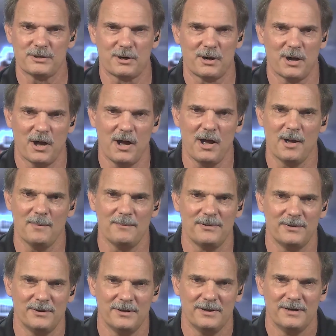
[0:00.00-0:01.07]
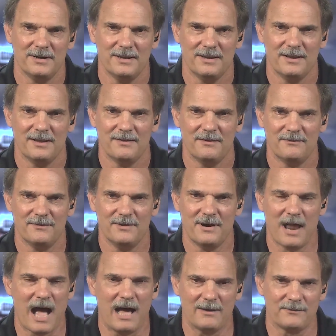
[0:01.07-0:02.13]
are up
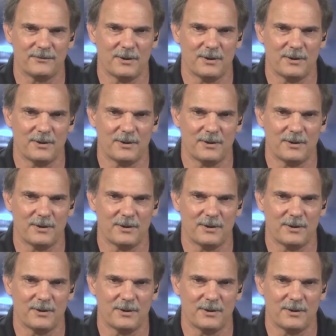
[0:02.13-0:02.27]
not